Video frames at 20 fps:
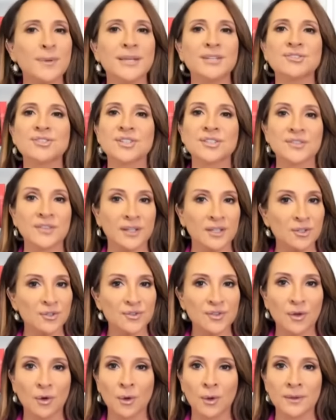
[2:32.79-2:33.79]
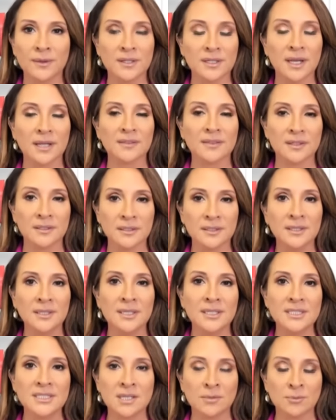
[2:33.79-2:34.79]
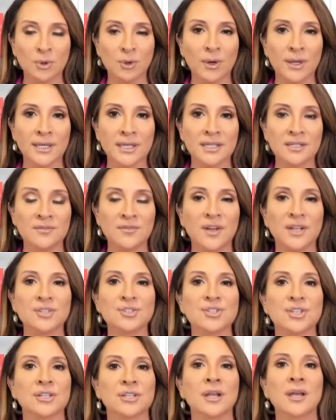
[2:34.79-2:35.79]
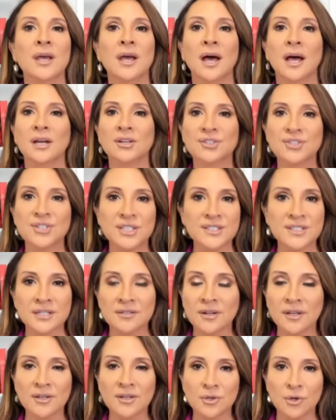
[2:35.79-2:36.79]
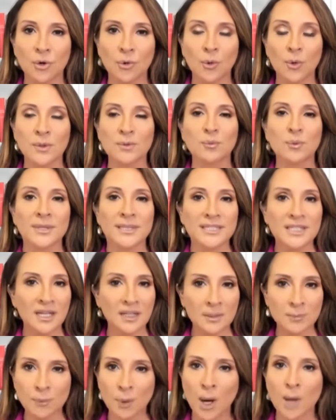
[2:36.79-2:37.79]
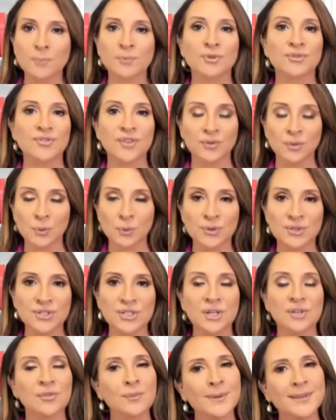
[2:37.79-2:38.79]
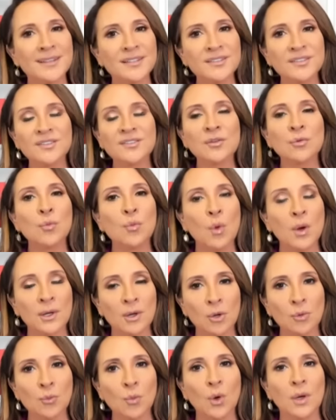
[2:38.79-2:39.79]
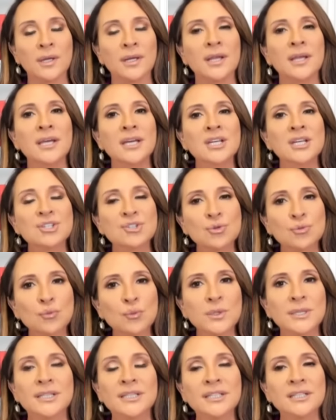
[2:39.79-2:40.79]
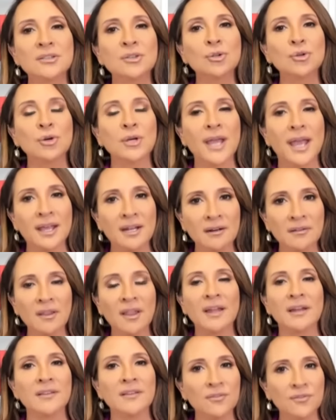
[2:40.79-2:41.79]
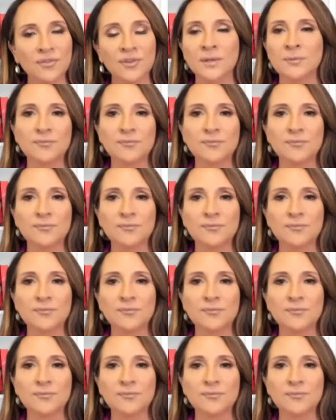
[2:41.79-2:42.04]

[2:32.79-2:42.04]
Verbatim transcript: speeches, like you saw at the Democratic convention. Uh, she's, in, you know, with teleprompters everywhere she goes. But this is a one-on-one to really look at a lot of the